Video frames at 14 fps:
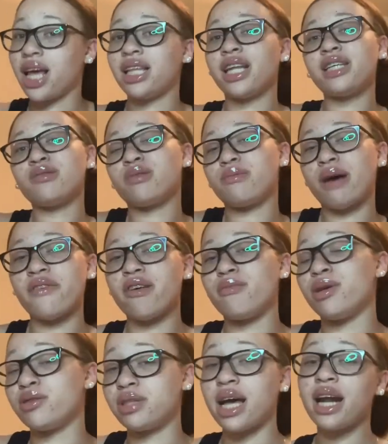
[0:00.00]
that's one of my favorite
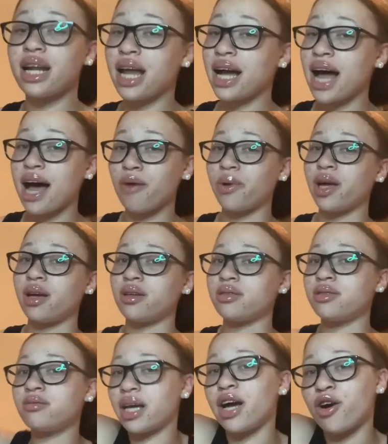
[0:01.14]
meals. And I like hot
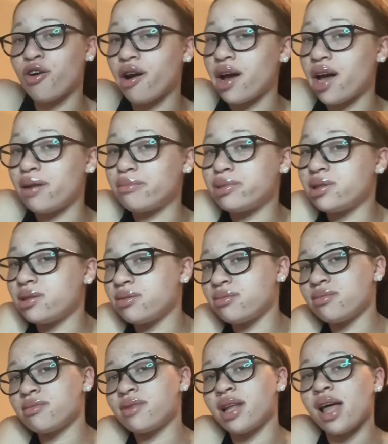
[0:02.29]
wings and crabs.
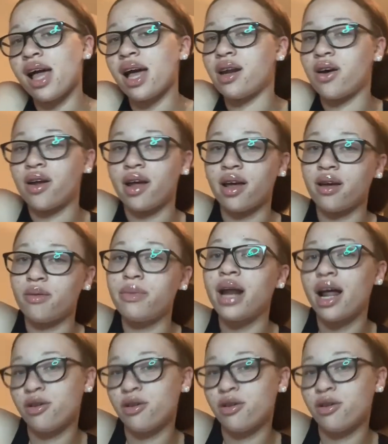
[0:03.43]
but I